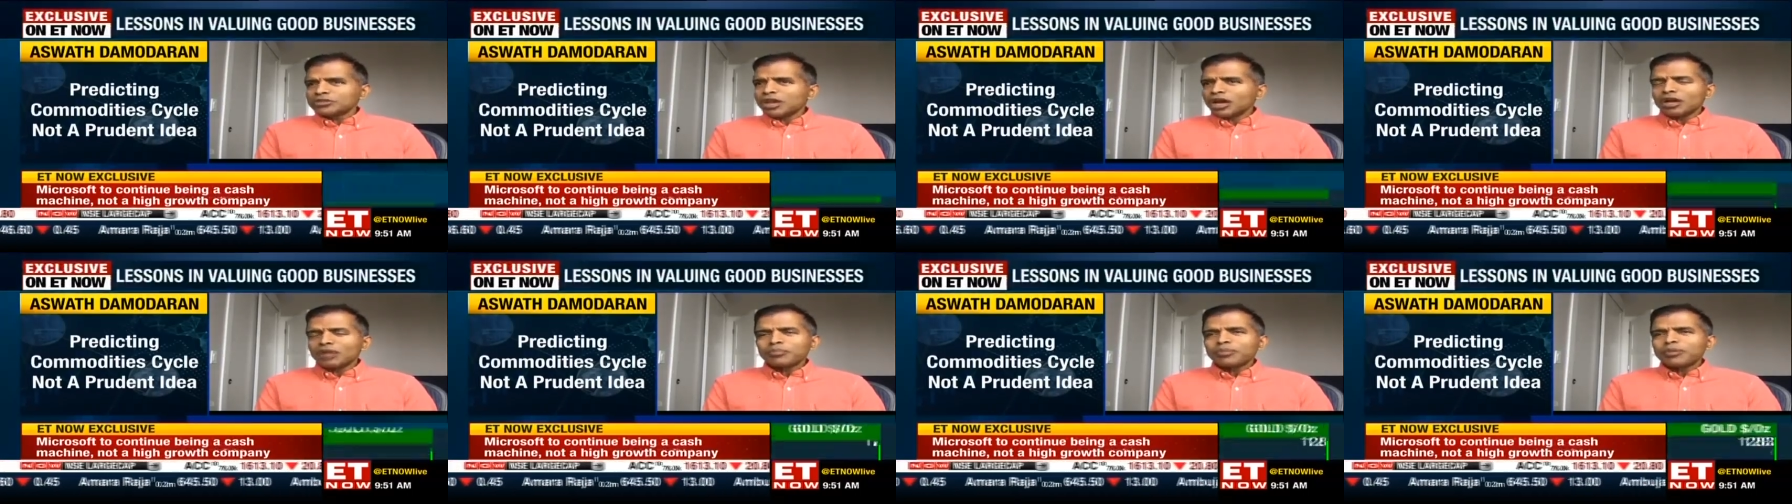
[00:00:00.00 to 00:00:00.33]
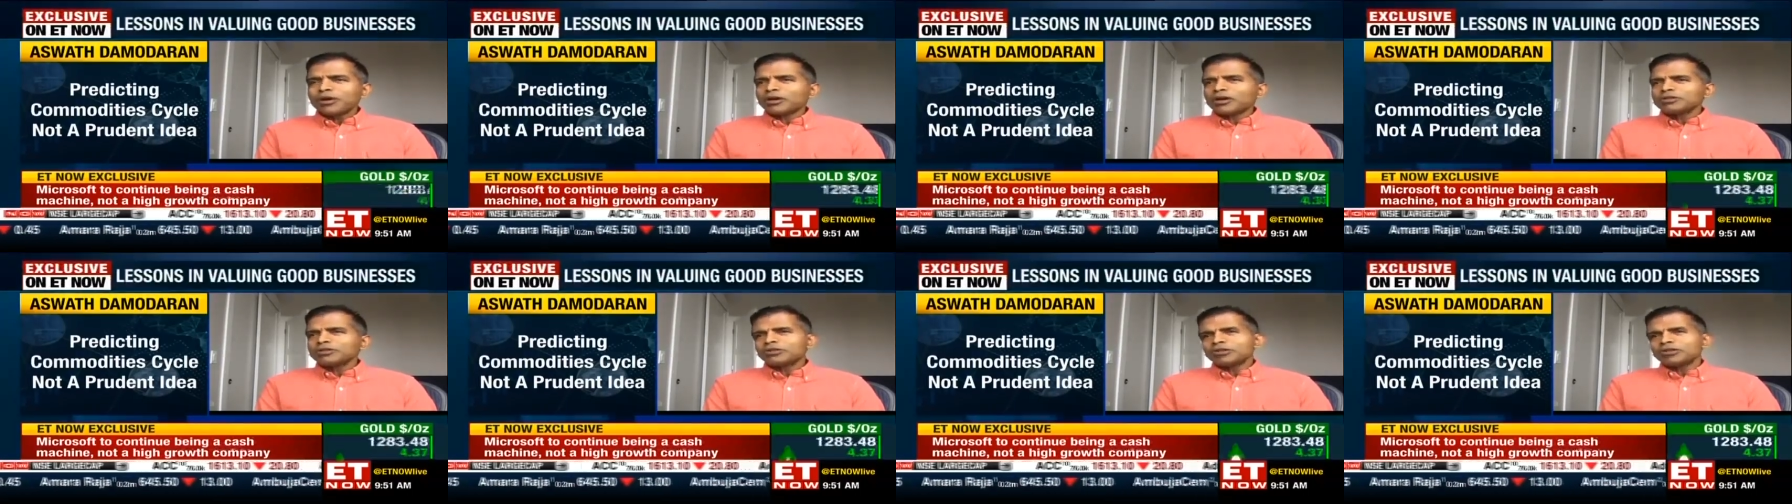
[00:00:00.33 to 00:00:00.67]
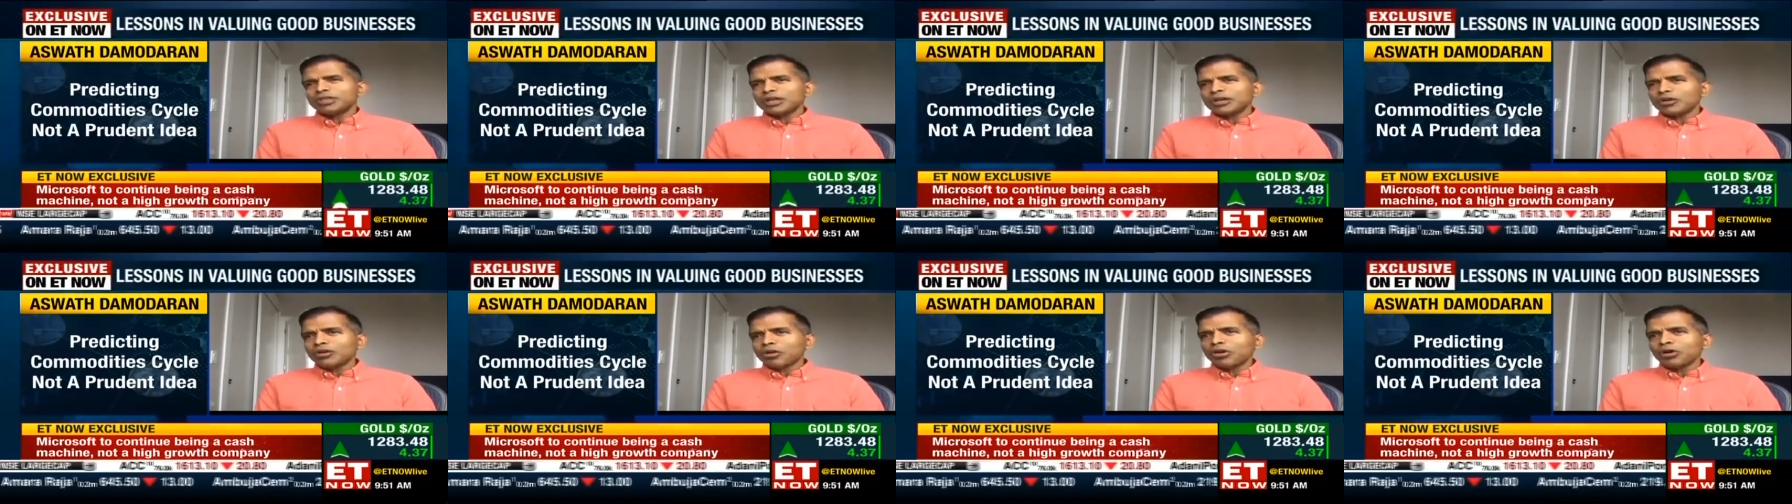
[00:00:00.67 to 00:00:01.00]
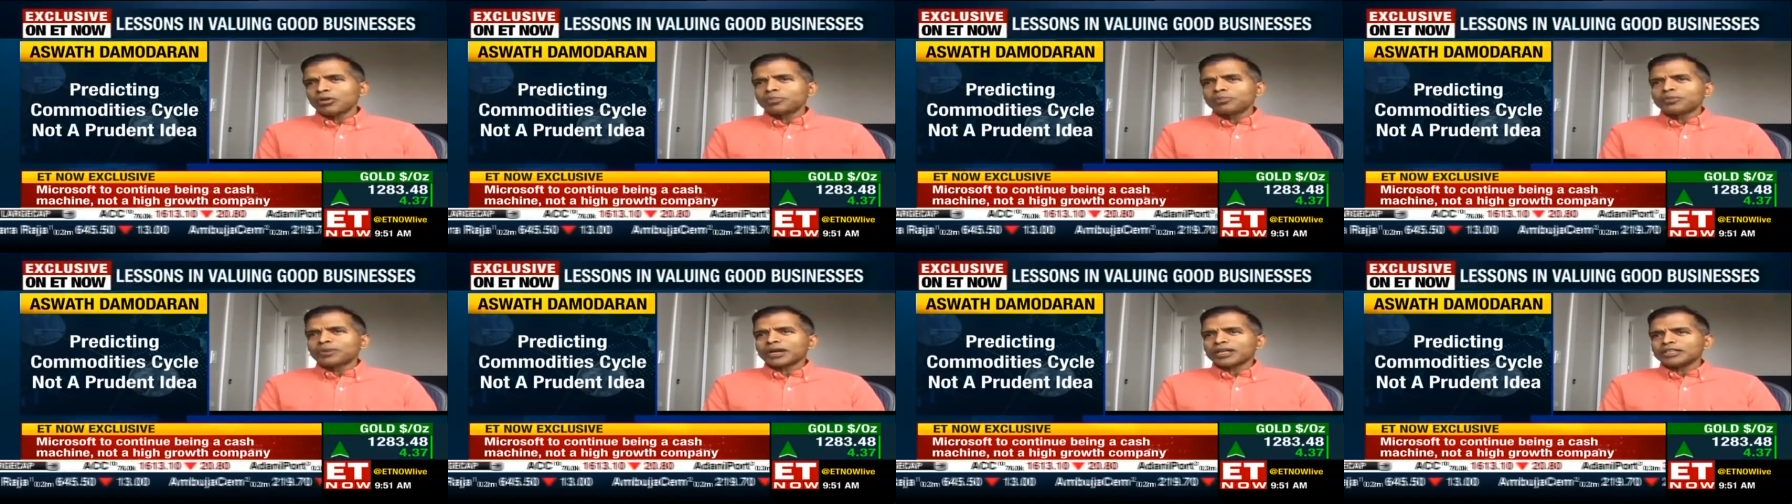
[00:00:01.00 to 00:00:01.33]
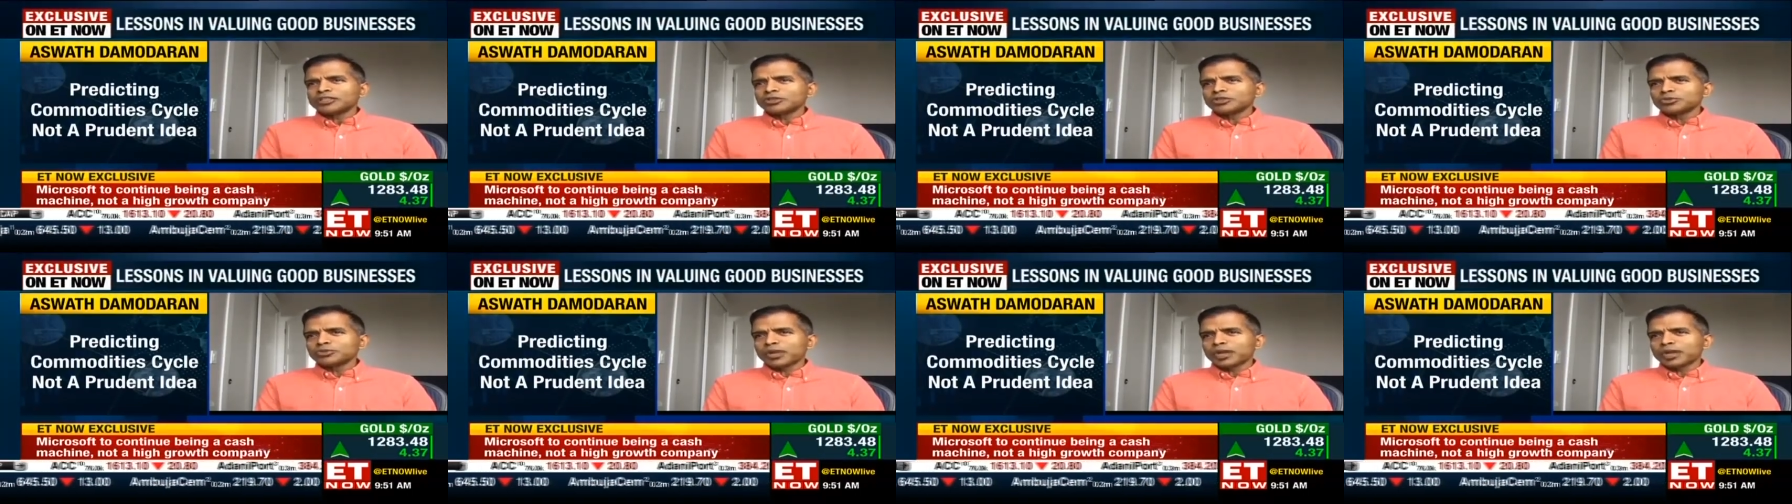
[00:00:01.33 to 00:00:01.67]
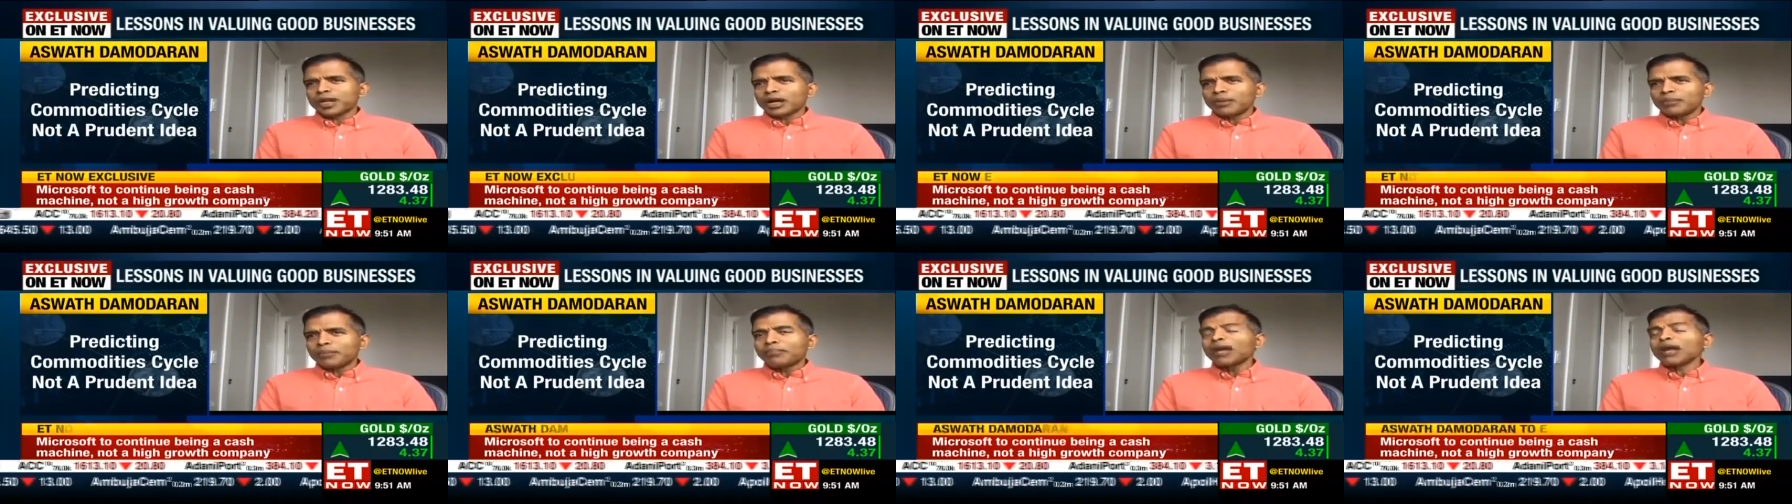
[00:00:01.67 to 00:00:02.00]
not because you think oil prices will
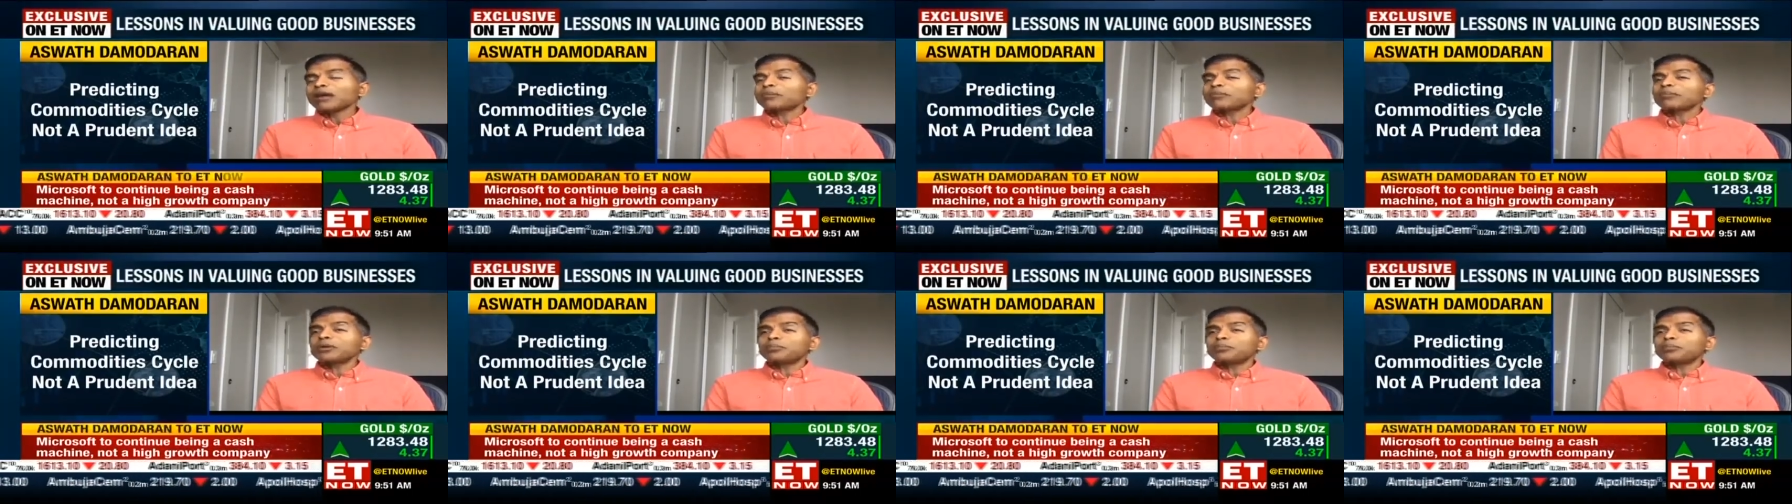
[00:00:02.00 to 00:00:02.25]
come back,